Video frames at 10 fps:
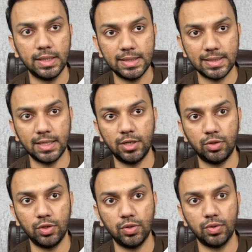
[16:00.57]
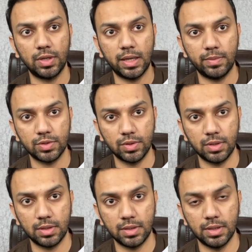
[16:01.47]
Send it to your
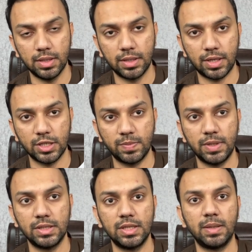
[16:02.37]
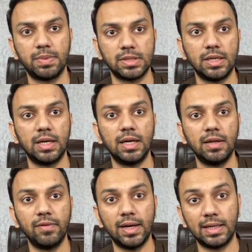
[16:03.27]
Amazon transparency
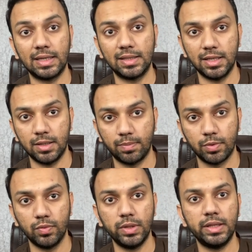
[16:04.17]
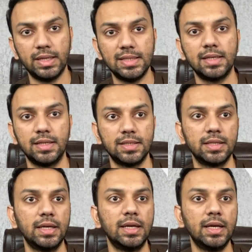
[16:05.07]
representative and get their approval. The reason is,
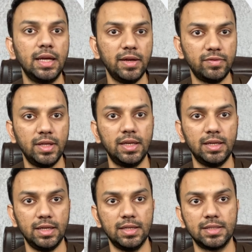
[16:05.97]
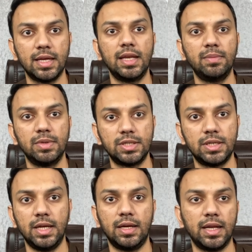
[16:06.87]
if there is any
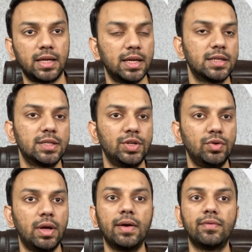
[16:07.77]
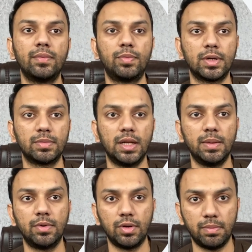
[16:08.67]
mistake, like let's say you have put up the
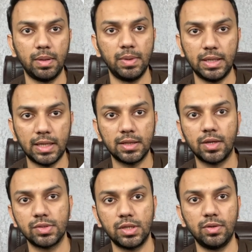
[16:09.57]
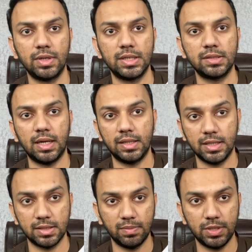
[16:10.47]
label on maybe 10,000 units and
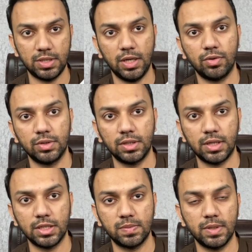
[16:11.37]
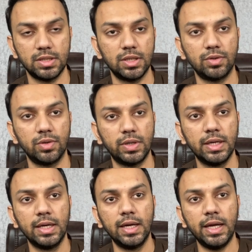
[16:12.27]
there's a mistake on the transparency code,
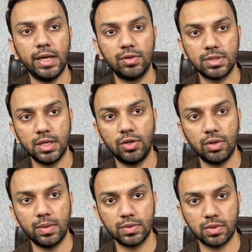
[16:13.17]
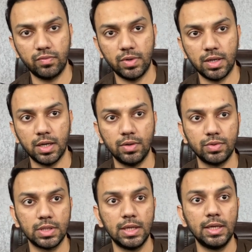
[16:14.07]
and you send it to Amazon
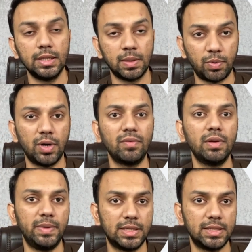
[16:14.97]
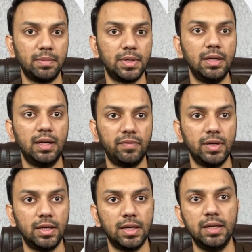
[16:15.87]
warehouse, the product will be accepted
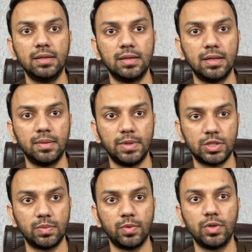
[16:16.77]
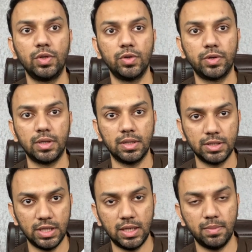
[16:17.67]
definitely based upon your
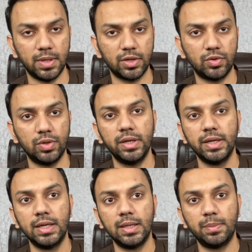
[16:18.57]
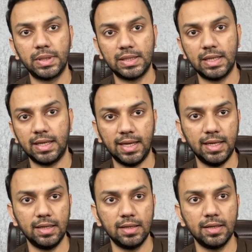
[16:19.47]
GTIN barcode, but then
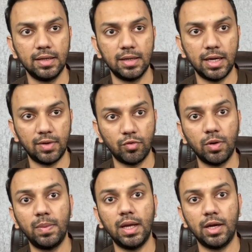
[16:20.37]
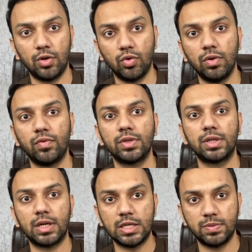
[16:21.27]
again it won't be enrolled for the
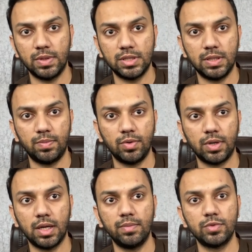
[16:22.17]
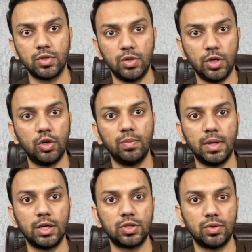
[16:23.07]
transparency program. So you need to
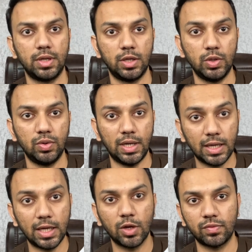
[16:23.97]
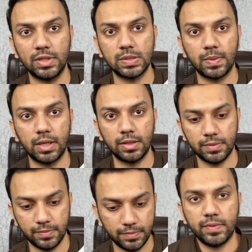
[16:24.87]
make sure that you take care of this part.
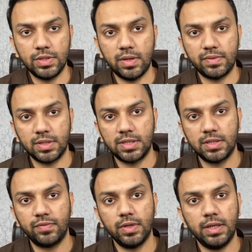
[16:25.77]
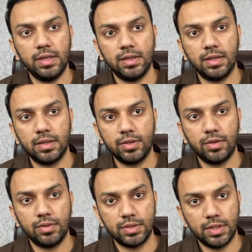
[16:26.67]
So once you have successfully
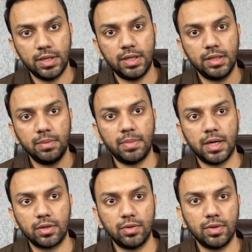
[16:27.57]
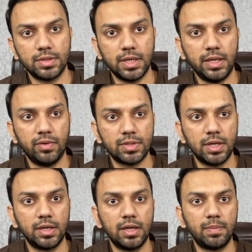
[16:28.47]
generated the barcodes and you
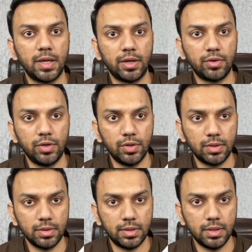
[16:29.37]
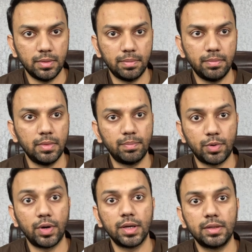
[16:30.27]
started applying on your
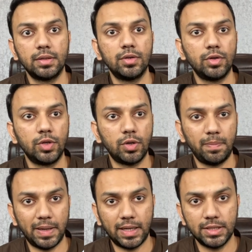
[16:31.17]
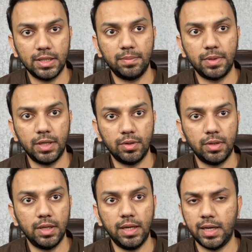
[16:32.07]
product, on your packaging
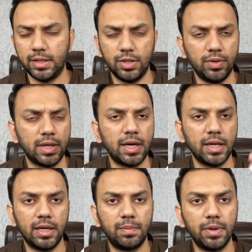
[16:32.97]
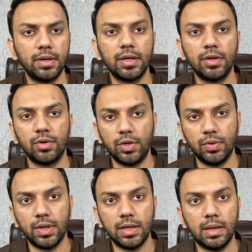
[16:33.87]
particularly, either you are getting it printed or you
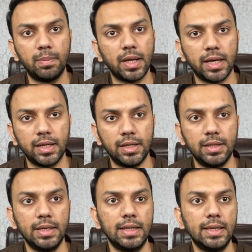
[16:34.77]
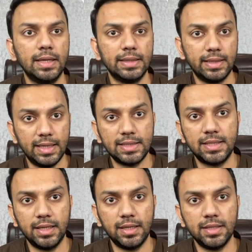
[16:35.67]
are applying it, the next
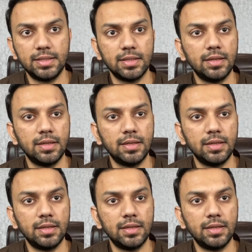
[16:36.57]
thing is